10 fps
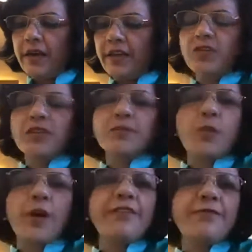is just
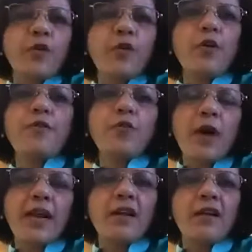0.4 of
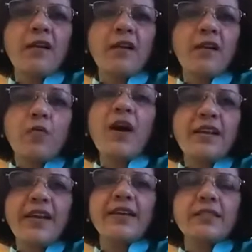
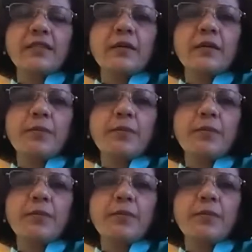one case